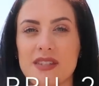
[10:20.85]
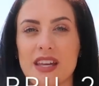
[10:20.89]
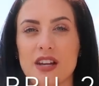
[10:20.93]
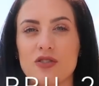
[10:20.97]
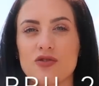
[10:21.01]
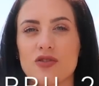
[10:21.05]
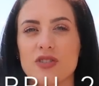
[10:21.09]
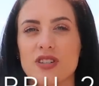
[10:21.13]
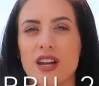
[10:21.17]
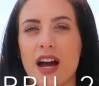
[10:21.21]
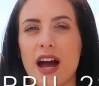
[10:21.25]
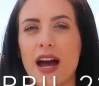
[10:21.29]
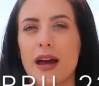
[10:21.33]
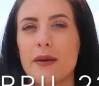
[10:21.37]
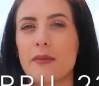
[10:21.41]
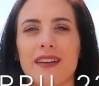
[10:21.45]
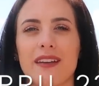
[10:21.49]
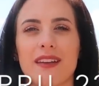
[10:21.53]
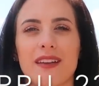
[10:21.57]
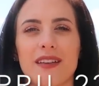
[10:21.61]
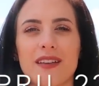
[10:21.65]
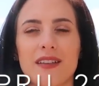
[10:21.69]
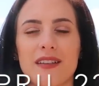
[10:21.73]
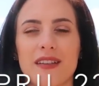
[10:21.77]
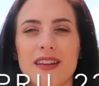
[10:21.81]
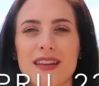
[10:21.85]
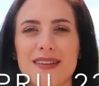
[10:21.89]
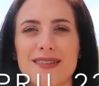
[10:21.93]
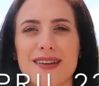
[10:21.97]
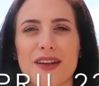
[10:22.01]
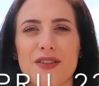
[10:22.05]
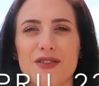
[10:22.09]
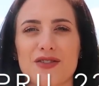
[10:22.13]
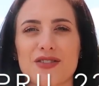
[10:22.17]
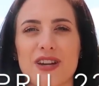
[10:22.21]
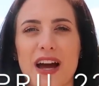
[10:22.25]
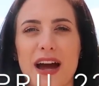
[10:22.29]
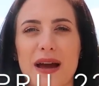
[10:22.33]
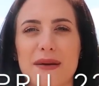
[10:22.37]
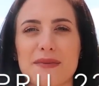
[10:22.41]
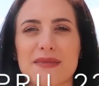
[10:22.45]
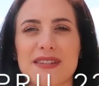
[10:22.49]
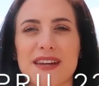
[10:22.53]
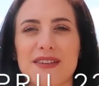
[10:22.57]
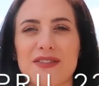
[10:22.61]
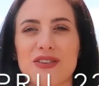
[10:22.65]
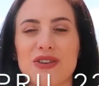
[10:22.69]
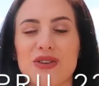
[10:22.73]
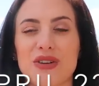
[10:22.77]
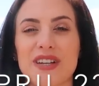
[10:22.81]
Central Time these other
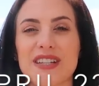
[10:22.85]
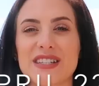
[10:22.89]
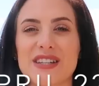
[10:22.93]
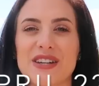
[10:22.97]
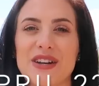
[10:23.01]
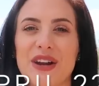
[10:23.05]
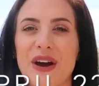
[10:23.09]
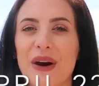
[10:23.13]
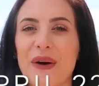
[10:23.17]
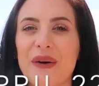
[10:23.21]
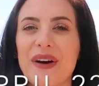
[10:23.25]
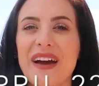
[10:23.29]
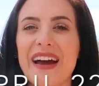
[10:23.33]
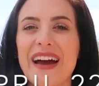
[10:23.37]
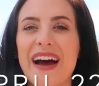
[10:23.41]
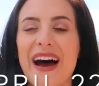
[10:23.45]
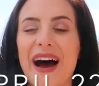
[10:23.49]
times if you need to know.